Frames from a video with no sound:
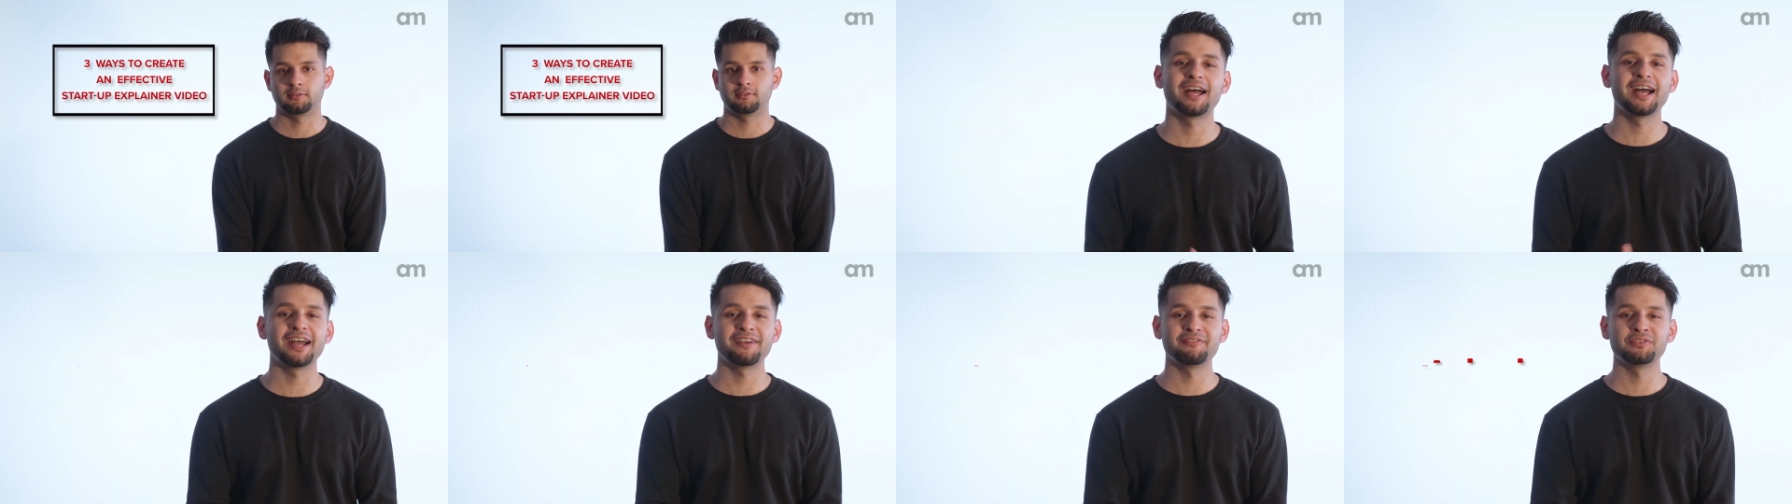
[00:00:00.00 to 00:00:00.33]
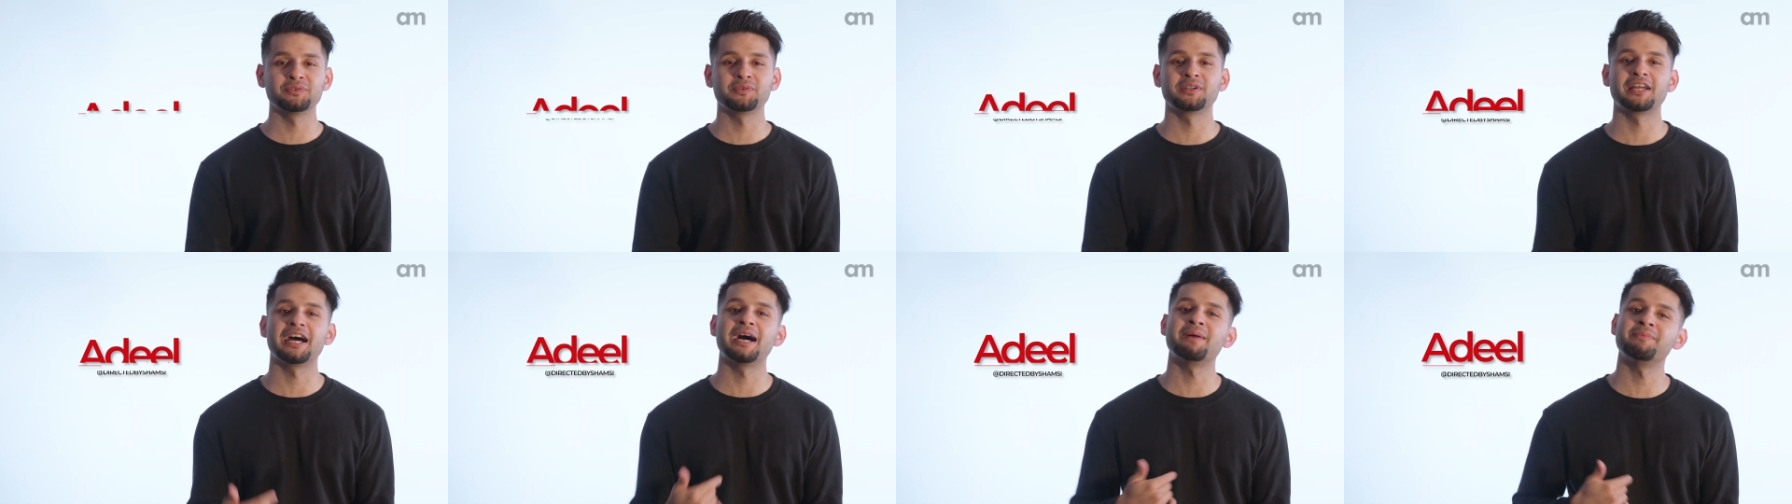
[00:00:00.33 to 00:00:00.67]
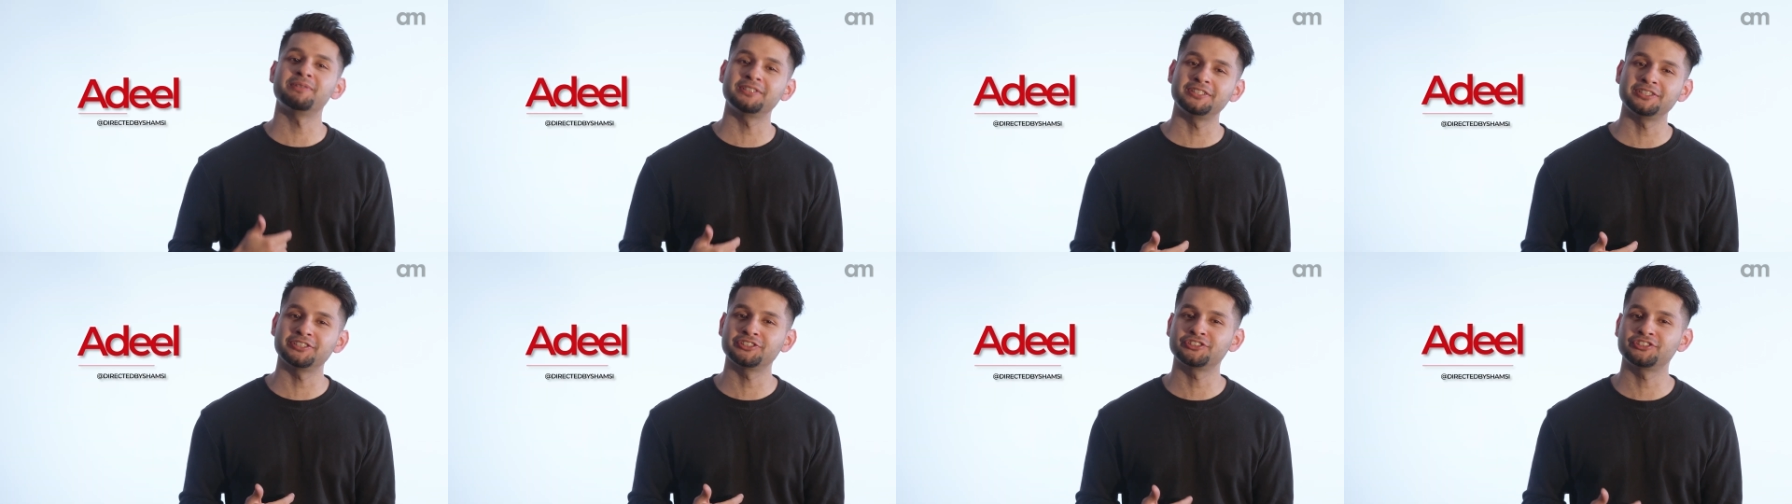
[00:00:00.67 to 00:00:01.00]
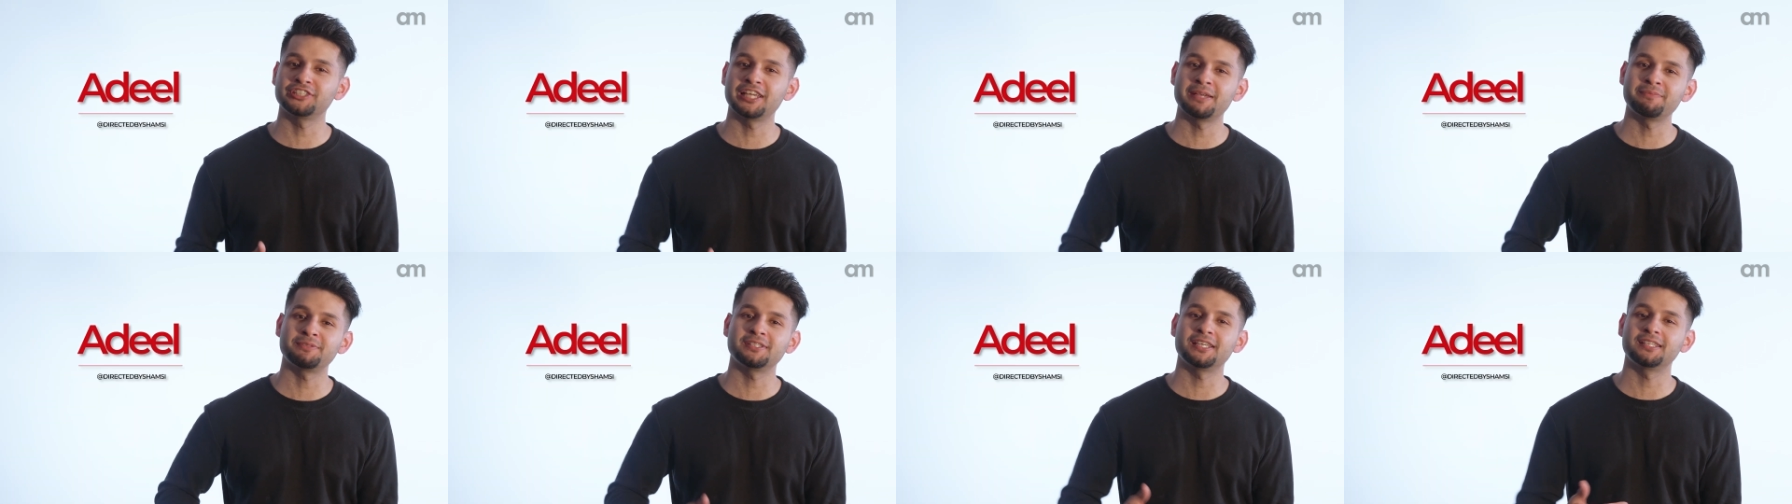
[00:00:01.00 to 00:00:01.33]
Hi everyone, I'm Adil
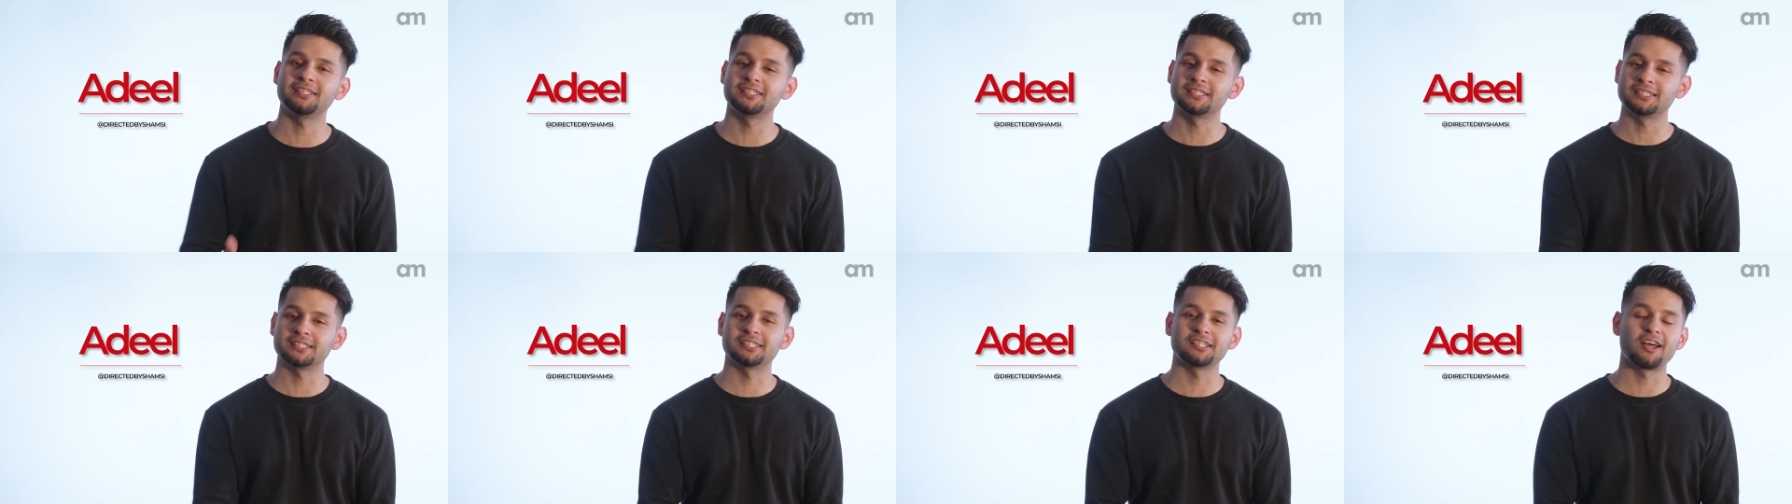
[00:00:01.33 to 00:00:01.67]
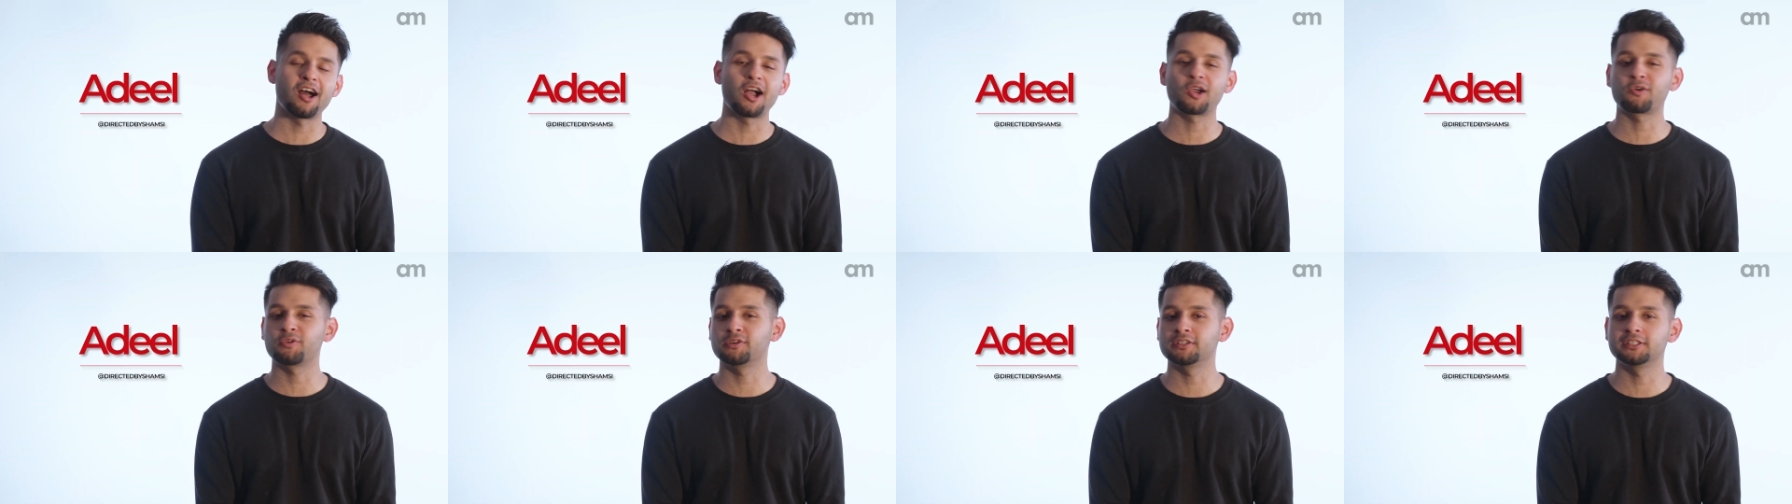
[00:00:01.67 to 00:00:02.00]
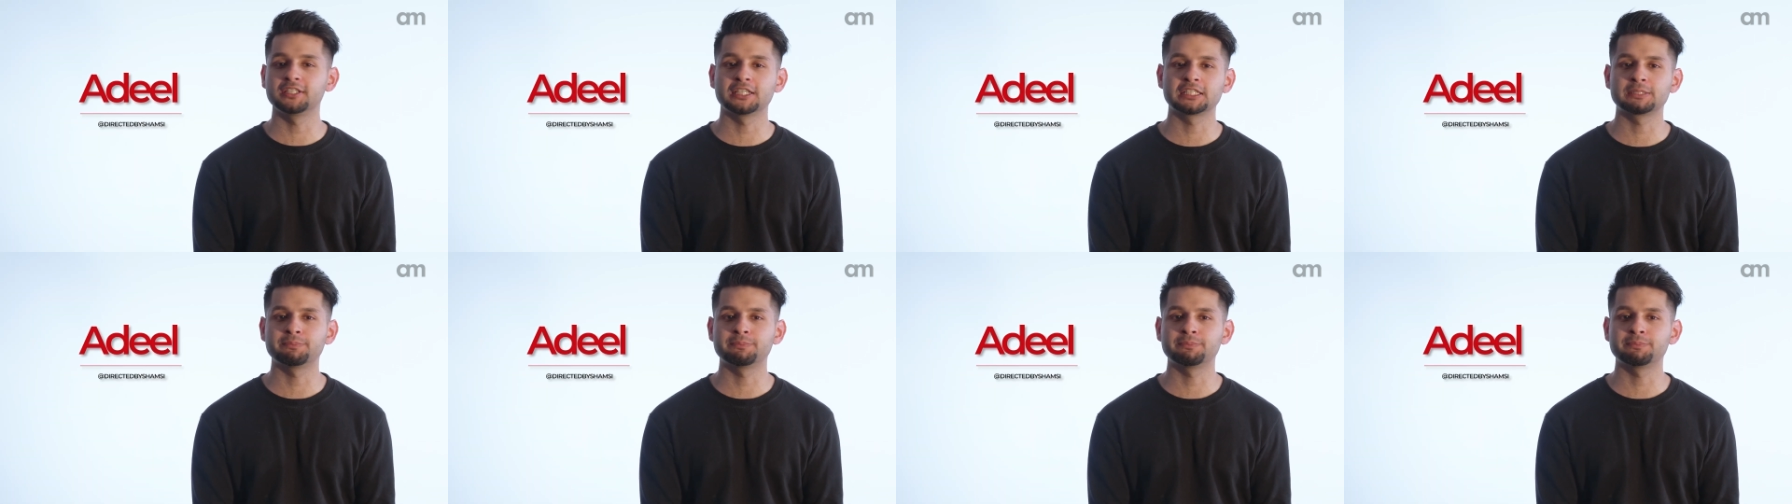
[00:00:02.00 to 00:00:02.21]
Shamsi and this is Awkwardly